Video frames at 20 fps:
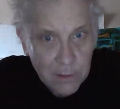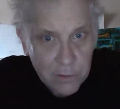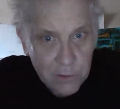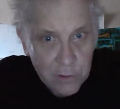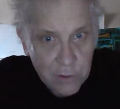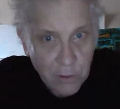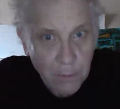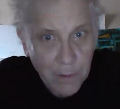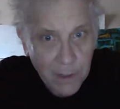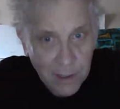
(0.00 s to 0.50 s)

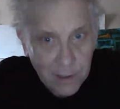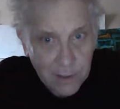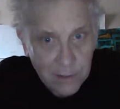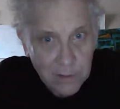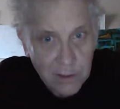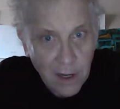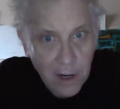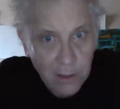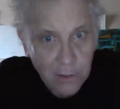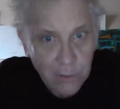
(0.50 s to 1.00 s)
should be
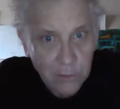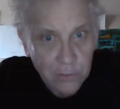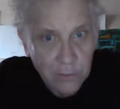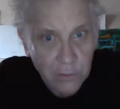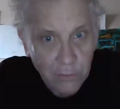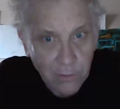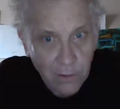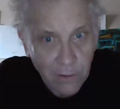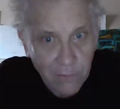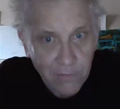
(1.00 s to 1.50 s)
entitled
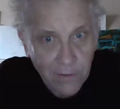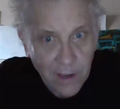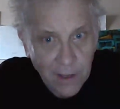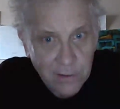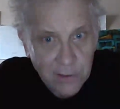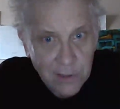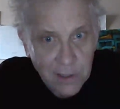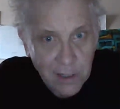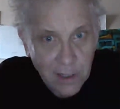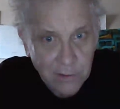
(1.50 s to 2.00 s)
to
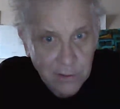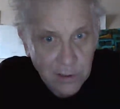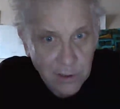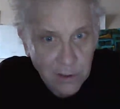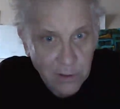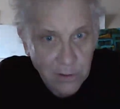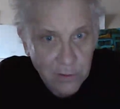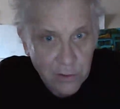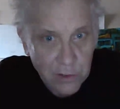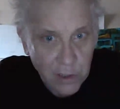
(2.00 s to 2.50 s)
revenge against
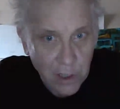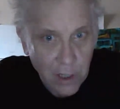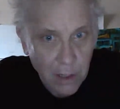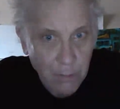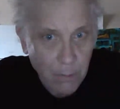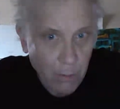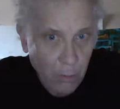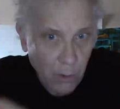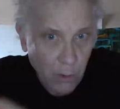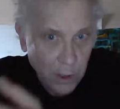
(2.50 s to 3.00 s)

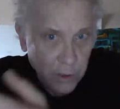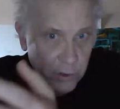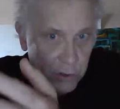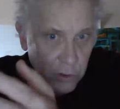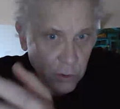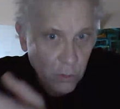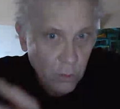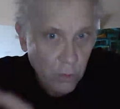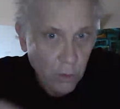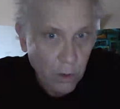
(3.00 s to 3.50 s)
Hiroshima, why,
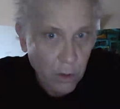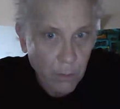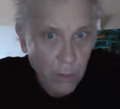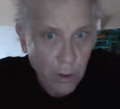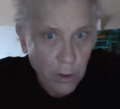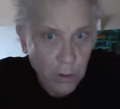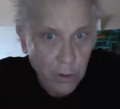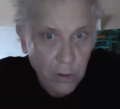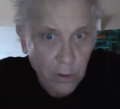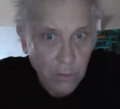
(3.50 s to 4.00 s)
sure,
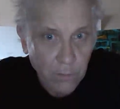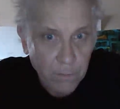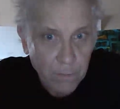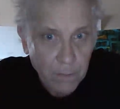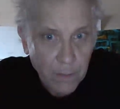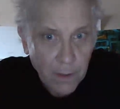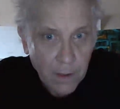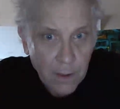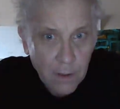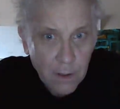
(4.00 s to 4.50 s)
murder
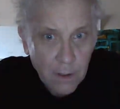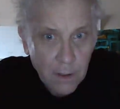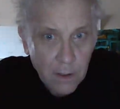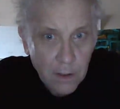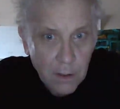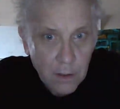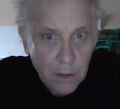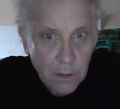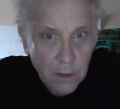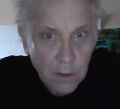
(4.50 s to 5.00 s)

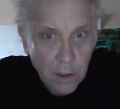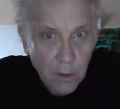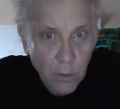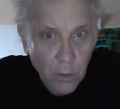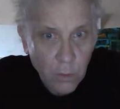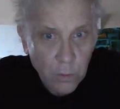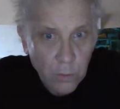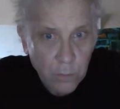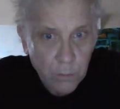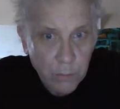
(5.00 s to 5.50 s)
the
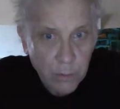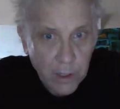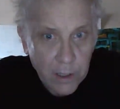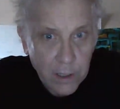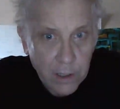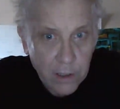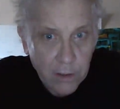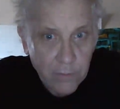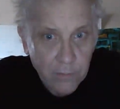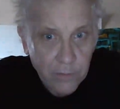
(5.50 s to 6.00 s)
old
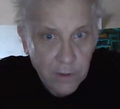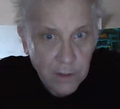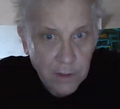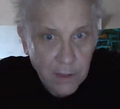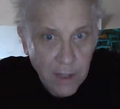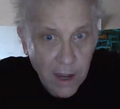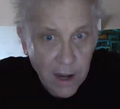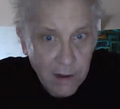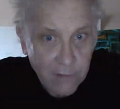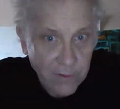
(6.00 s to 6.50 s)
breed of the
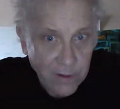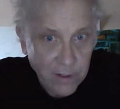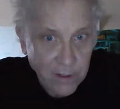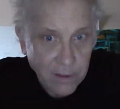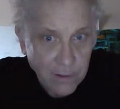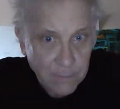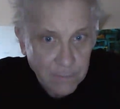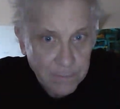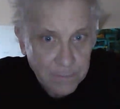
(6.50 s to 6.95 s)
Navy.